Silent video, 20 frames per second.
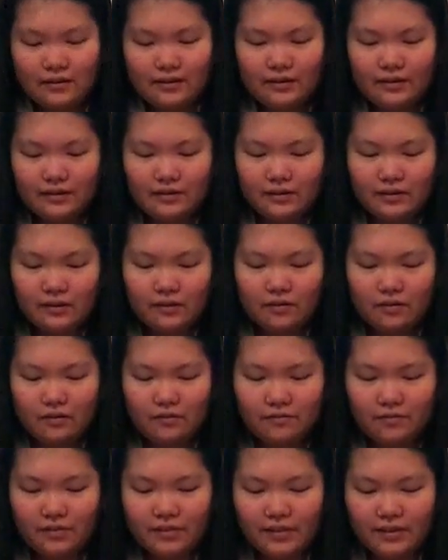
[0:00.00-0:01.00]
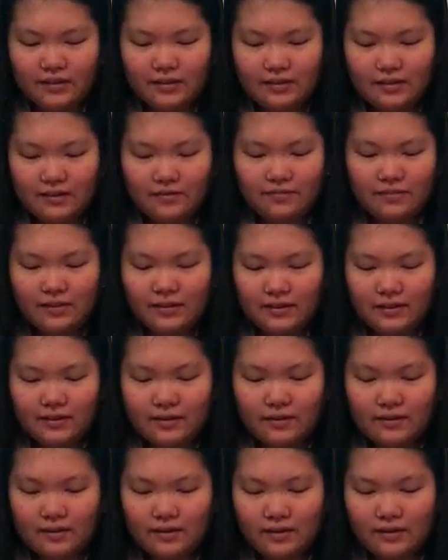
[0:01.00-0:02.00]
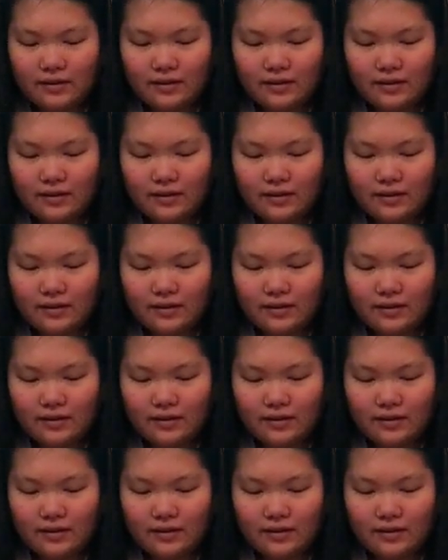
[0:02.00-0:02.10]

get to go home for Thanksgiving.